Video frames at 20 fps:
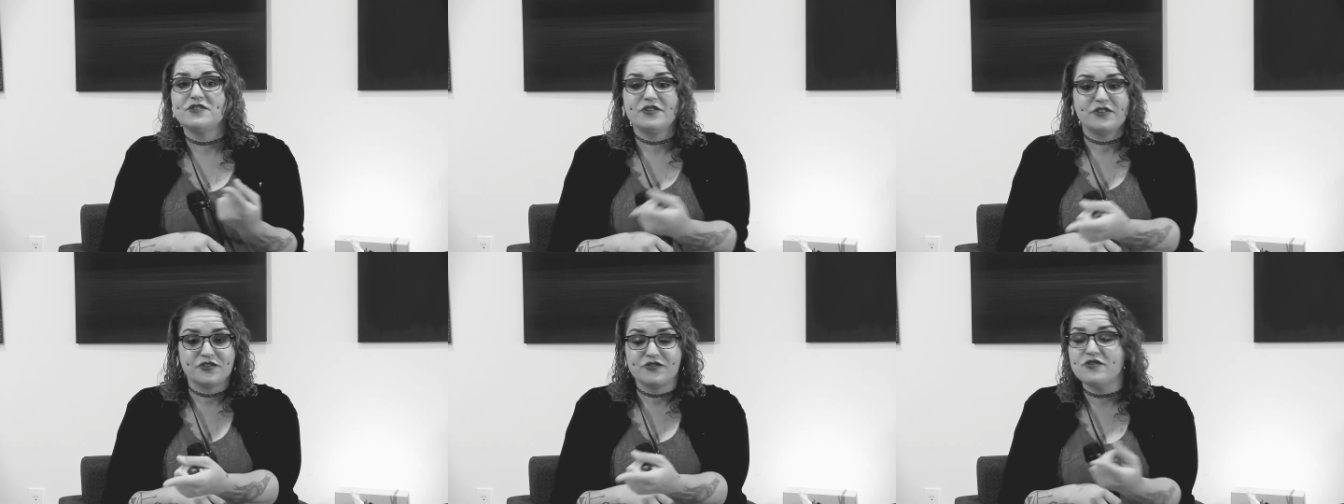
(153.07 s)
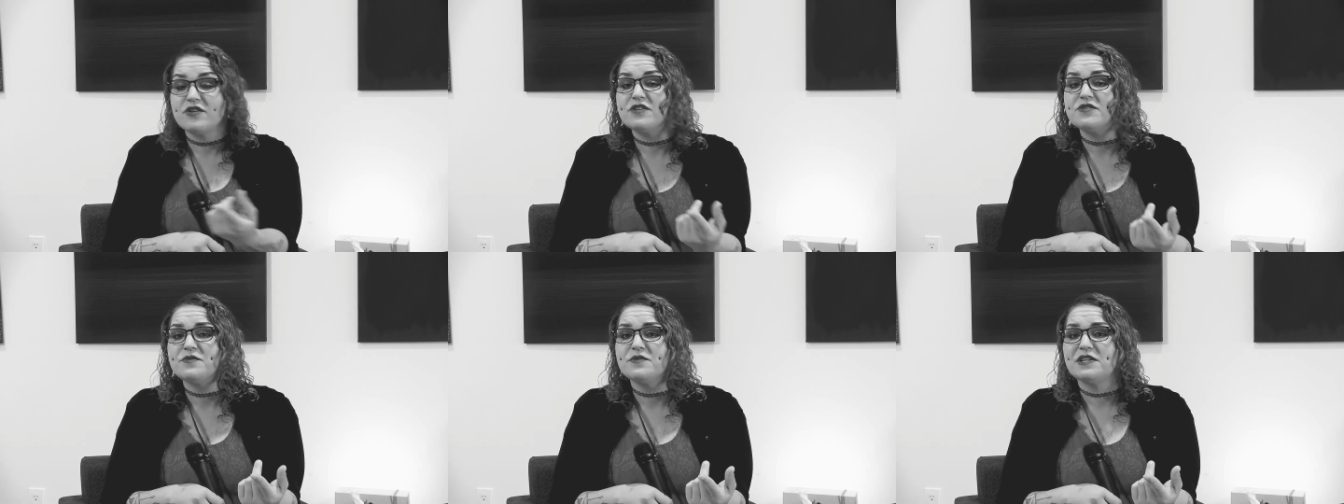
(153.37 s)
your
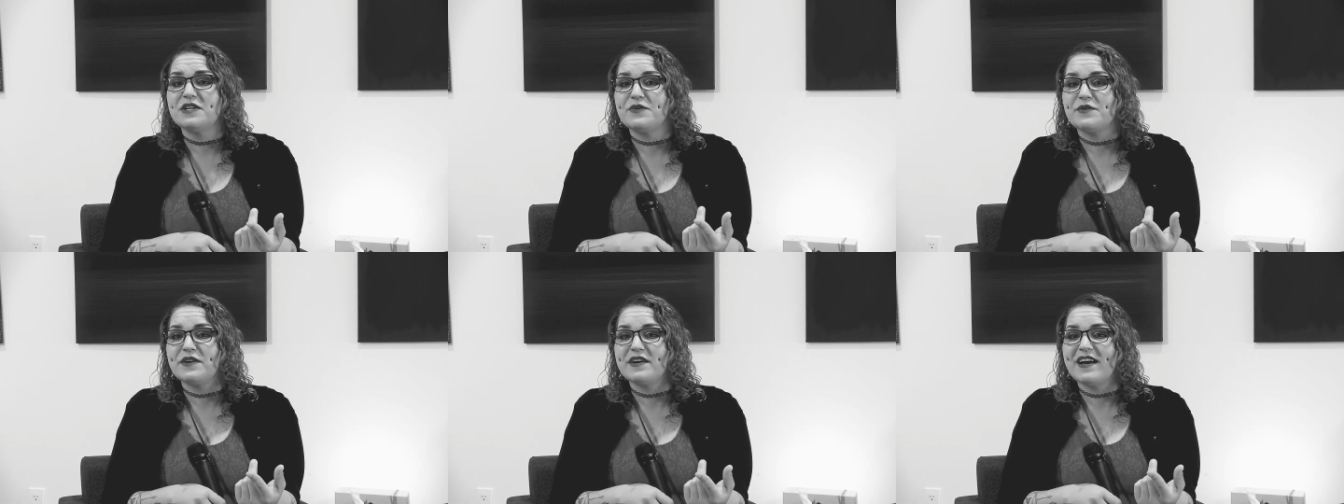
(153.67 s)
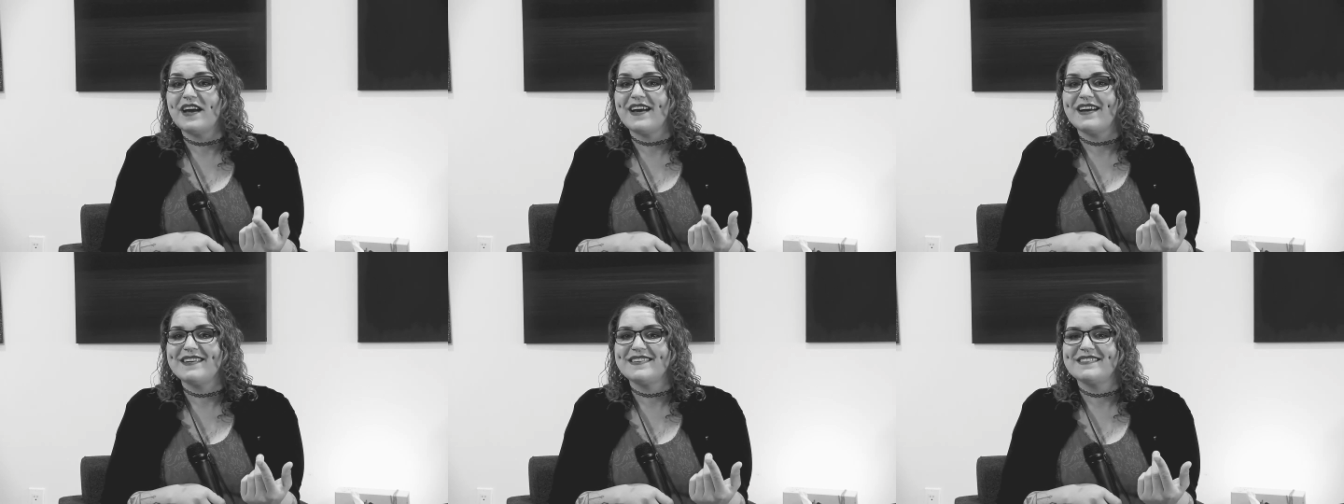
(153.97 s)
drugs really quick
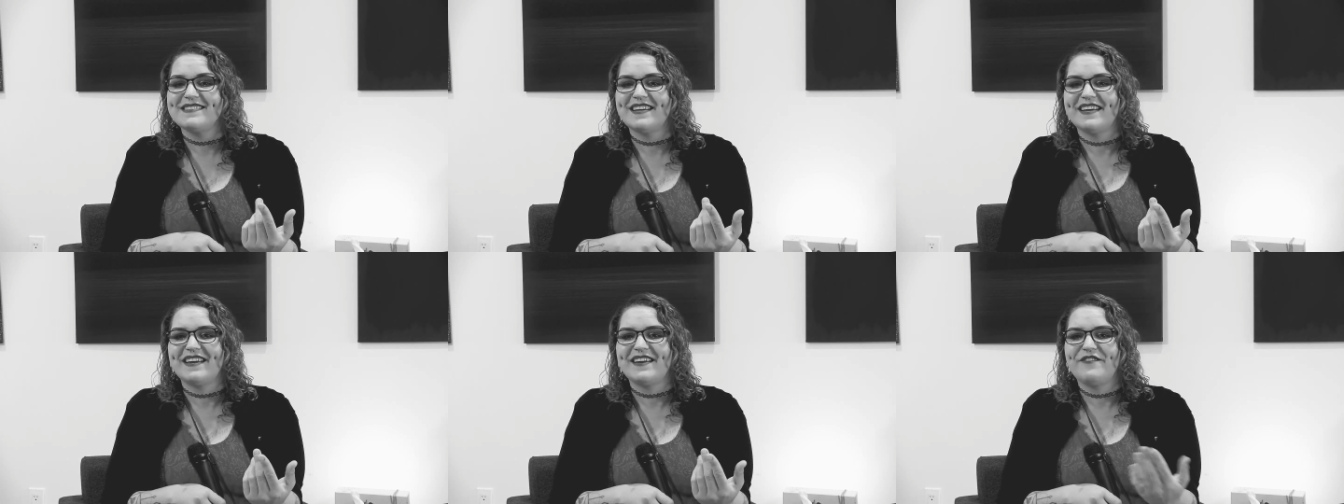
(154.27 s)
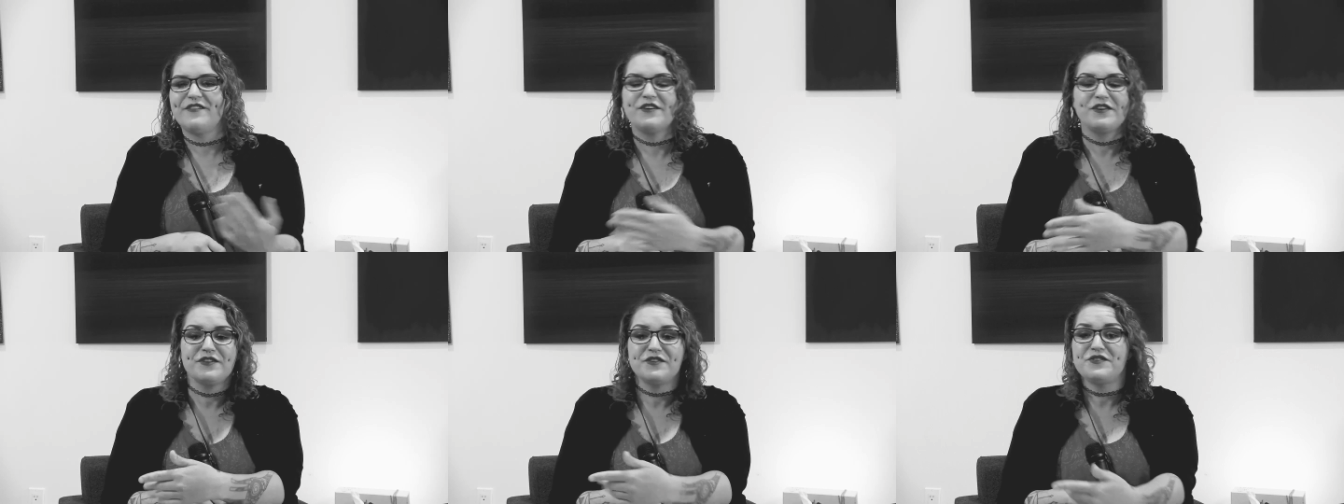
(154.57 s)
guys like if
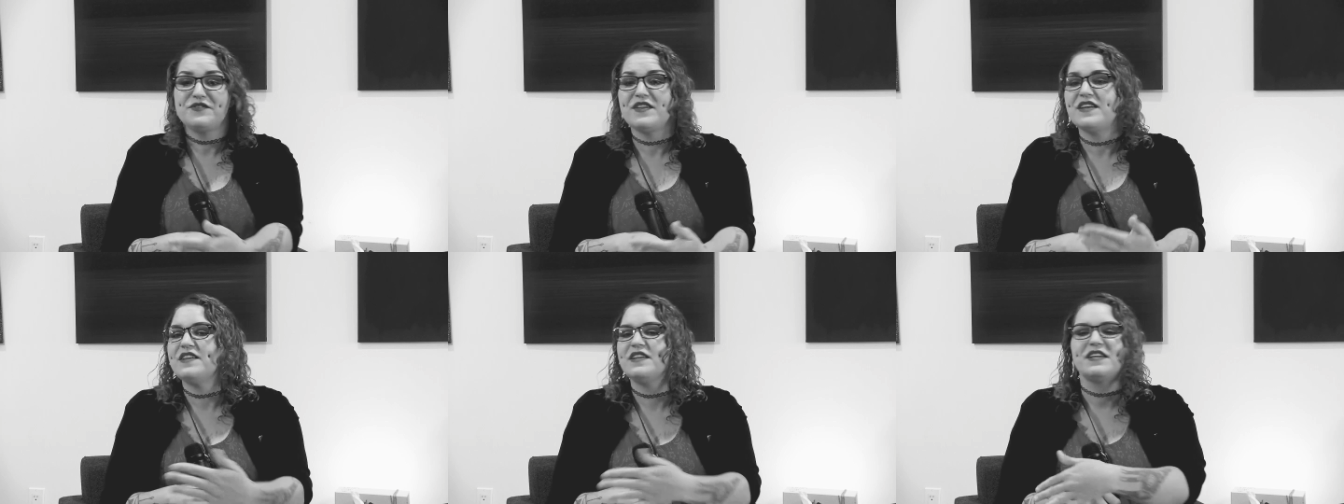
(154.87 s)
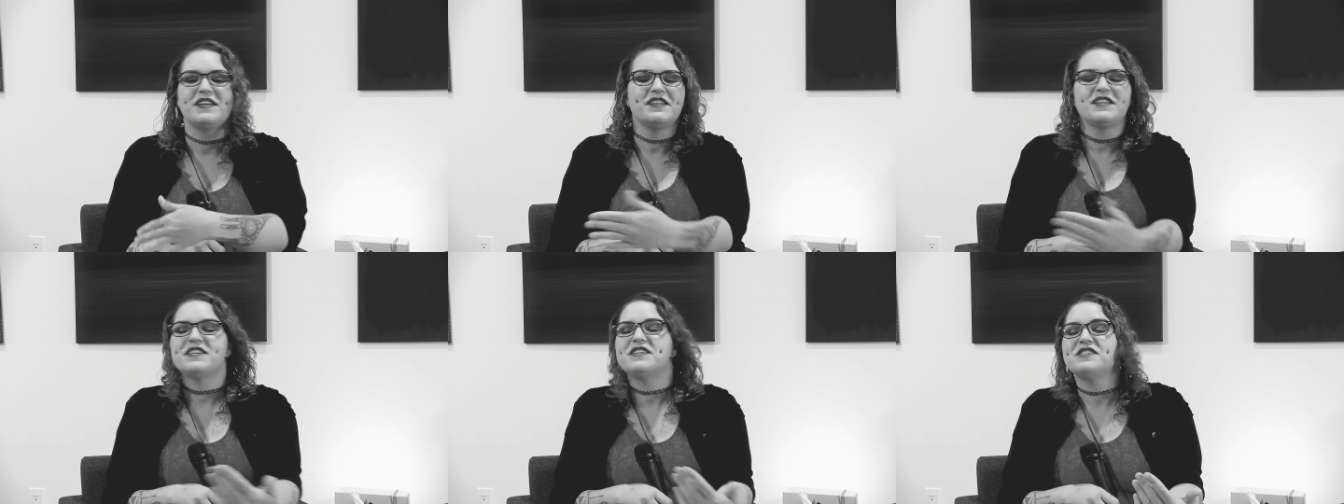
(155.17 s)
you're gonna do that
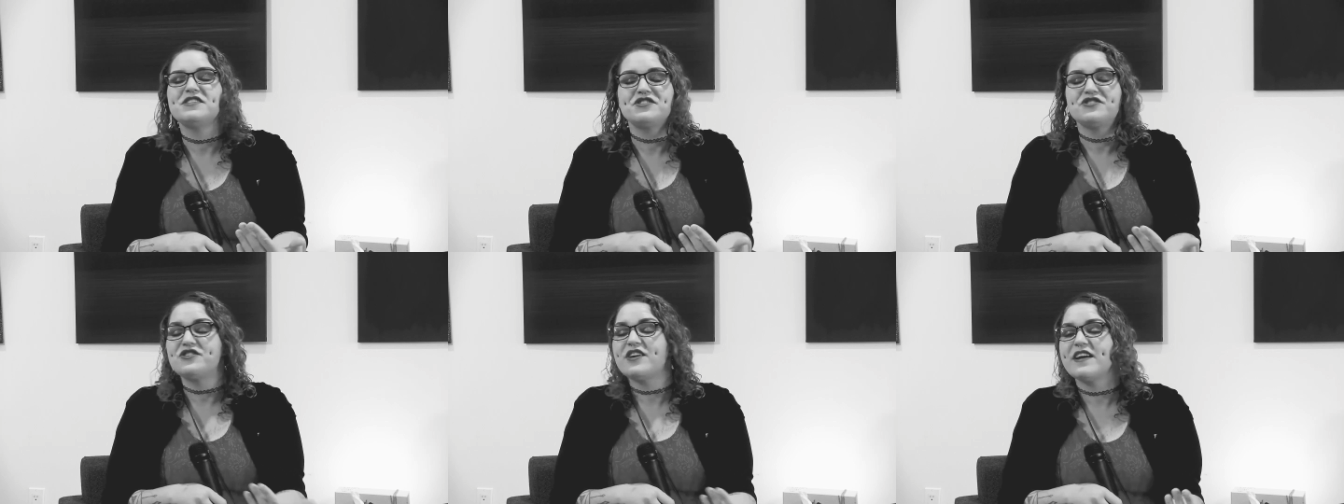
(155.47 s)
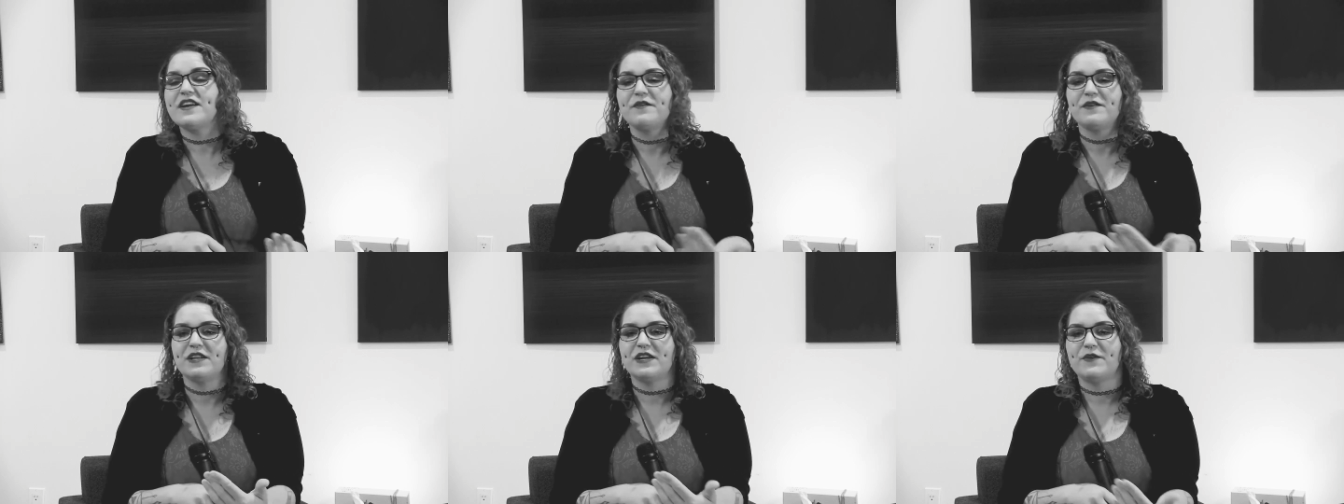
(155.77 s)
like let us
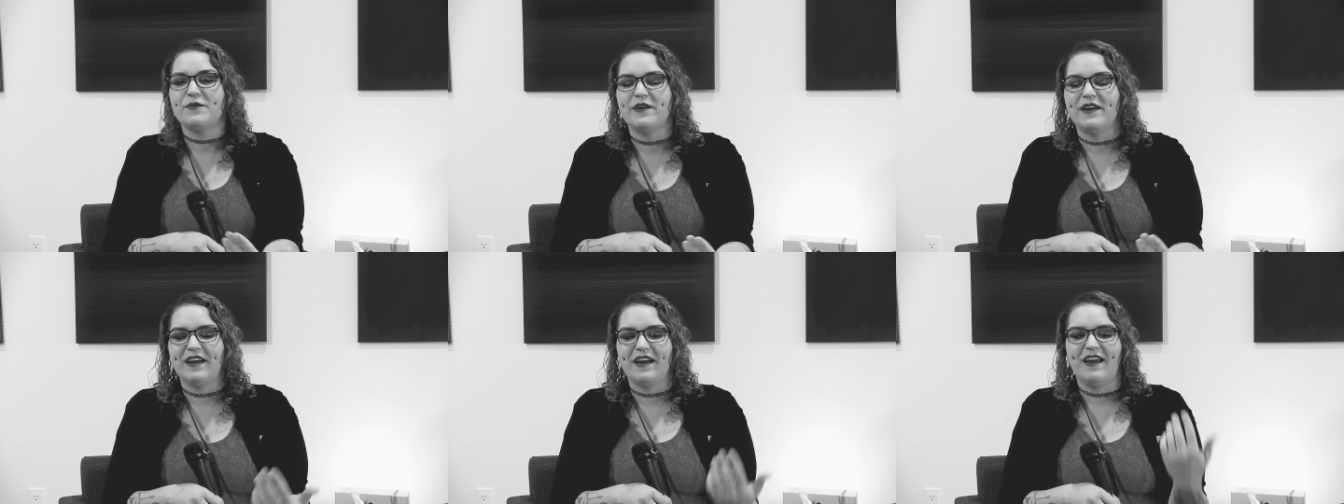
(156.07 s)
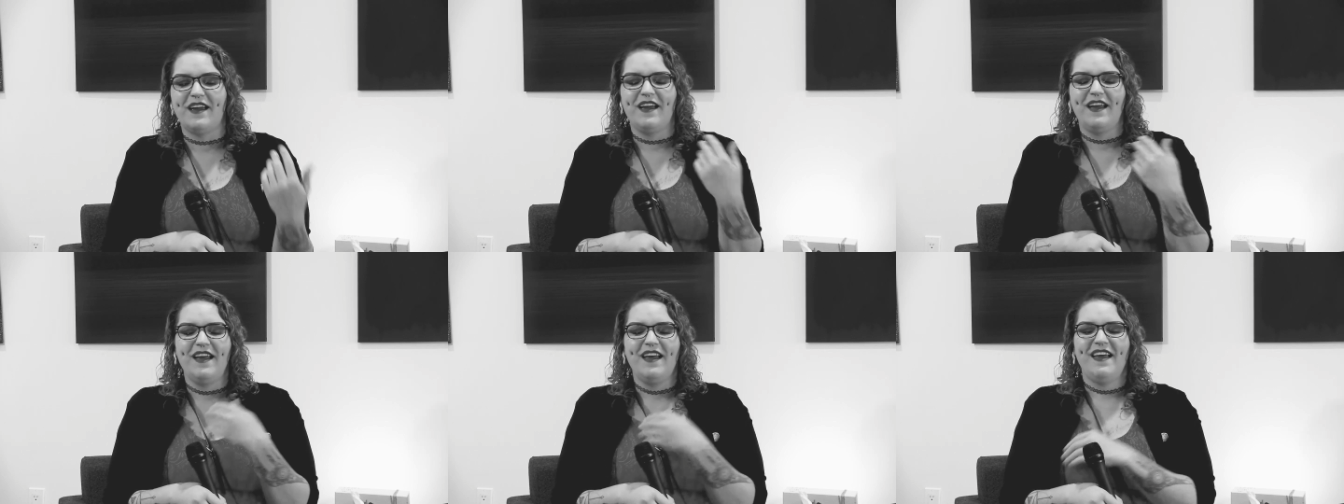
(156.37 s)
check it really quick